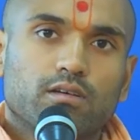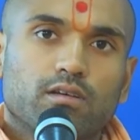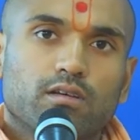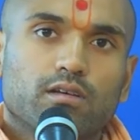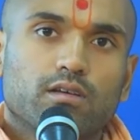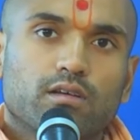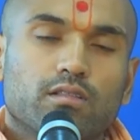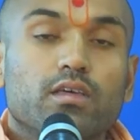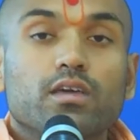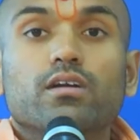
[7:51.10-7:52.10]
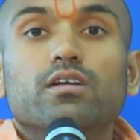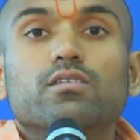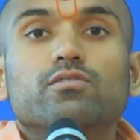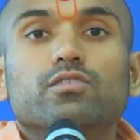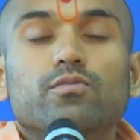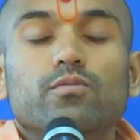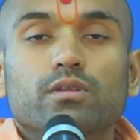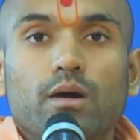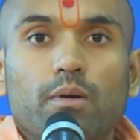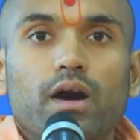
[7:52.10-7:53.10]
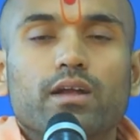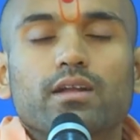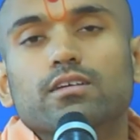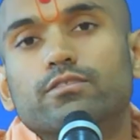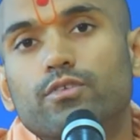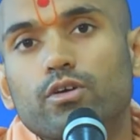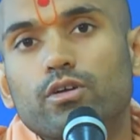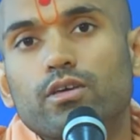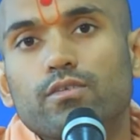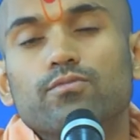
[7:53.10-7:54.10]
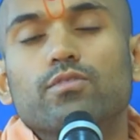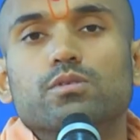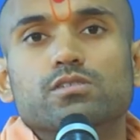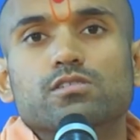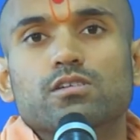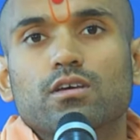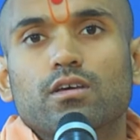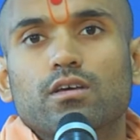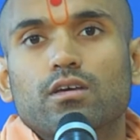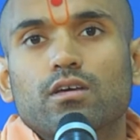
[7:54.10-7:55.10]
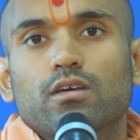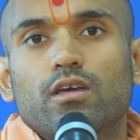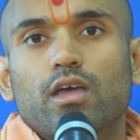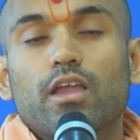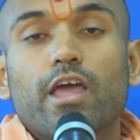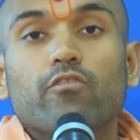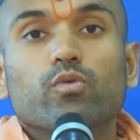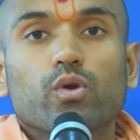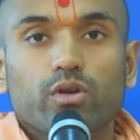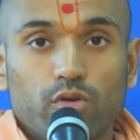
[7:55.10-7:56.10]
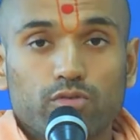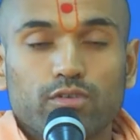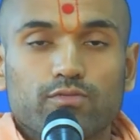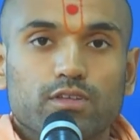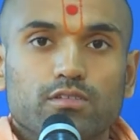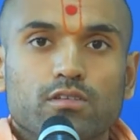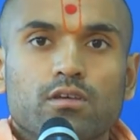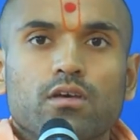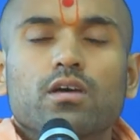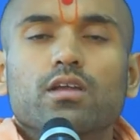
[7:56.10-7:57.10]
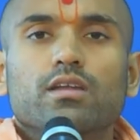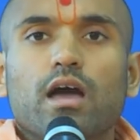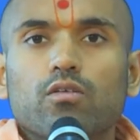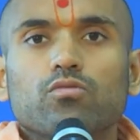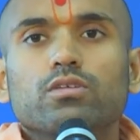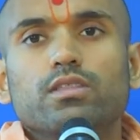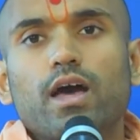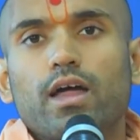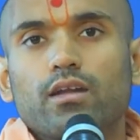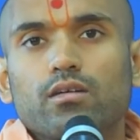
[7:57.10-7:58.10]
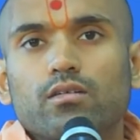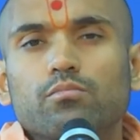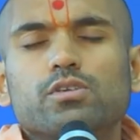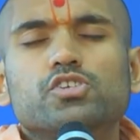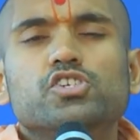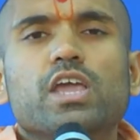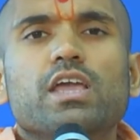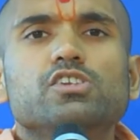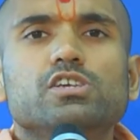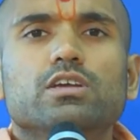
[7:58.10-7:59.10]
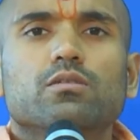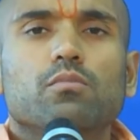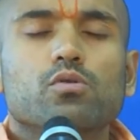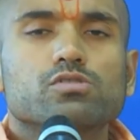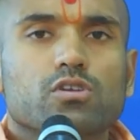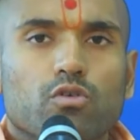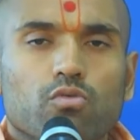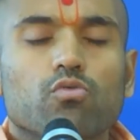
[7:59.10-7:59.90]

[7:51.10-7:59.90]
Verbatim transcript: the Yagna of Dabhan is very infamous, and everyone knows of this. Not only that, but changing the most cruel